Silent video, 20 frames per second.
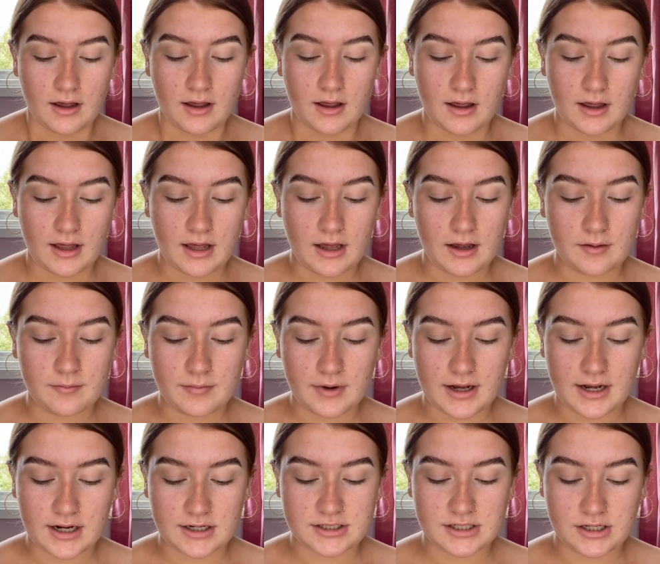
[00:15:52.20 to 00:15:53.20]
then I
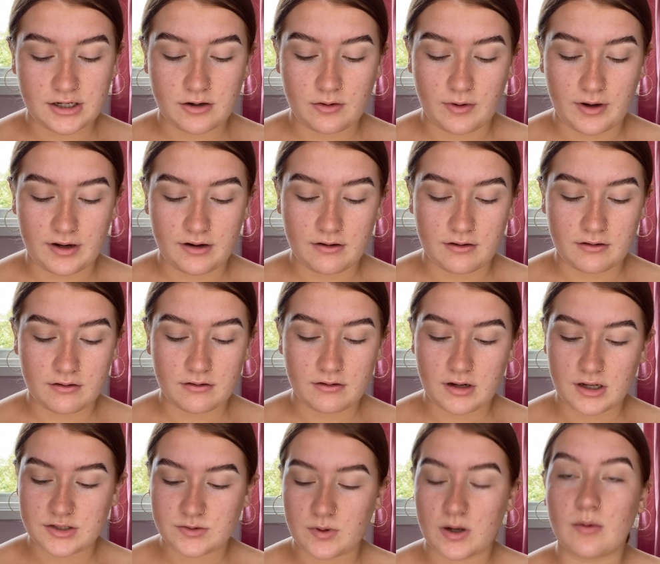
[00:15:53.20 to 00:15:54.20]
actually go in
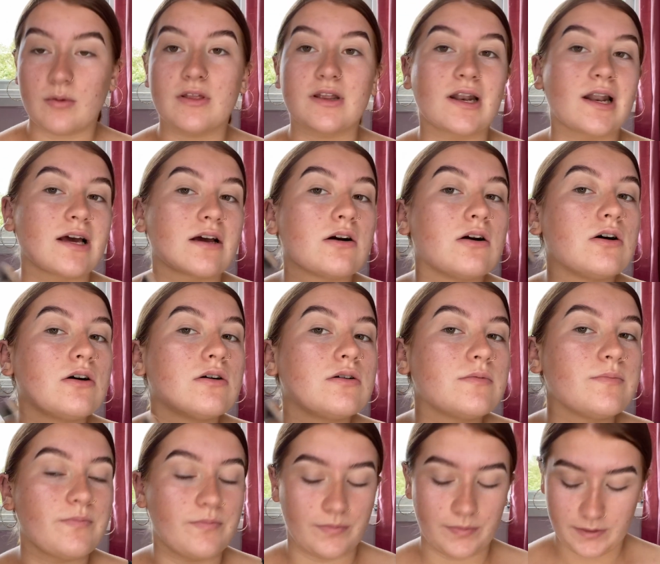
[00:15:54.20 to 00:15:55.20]
as well with it like
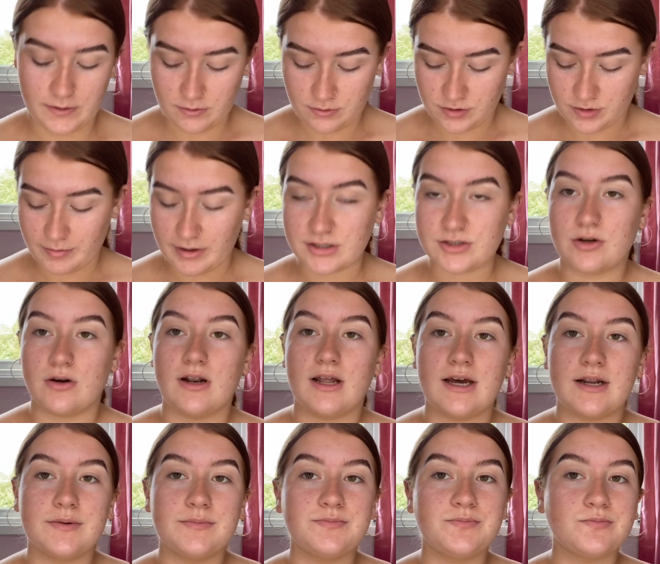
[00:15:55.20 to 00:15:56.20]
under my
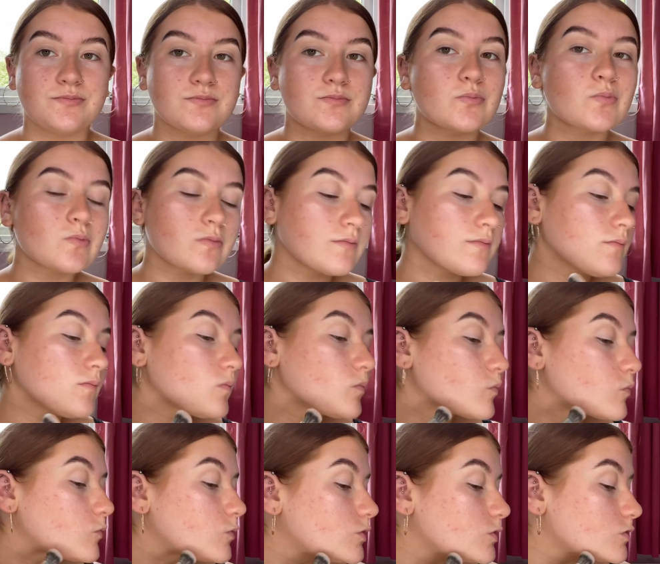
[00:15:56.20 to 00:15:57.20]
jawline,
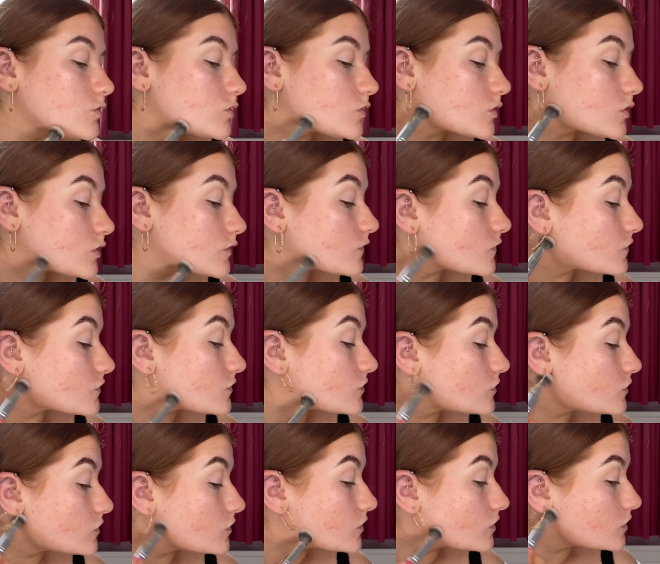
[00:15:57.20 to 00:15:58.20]
just to give it
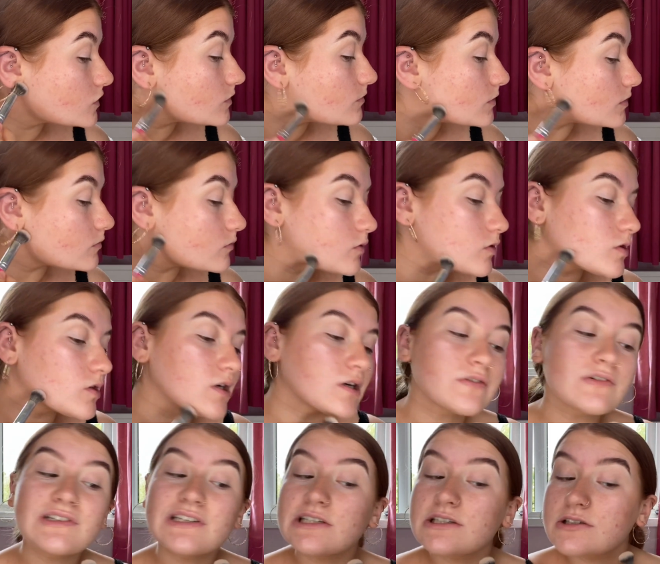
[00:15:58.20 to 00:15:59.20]
a bit more
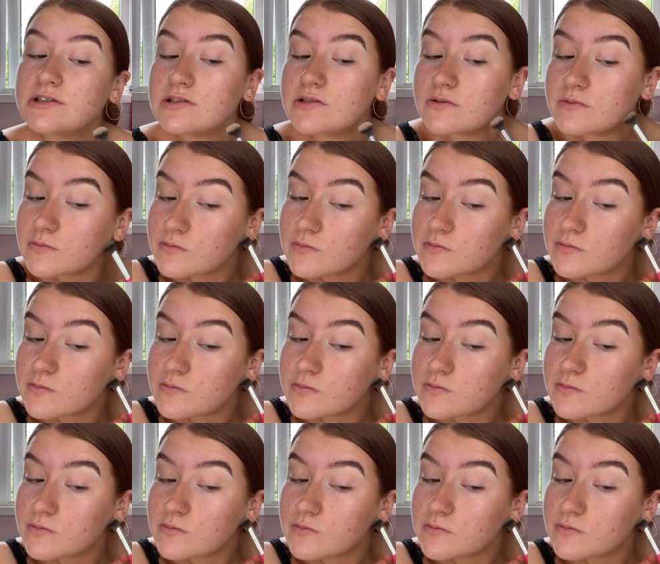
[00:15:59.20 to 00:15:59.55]
definition.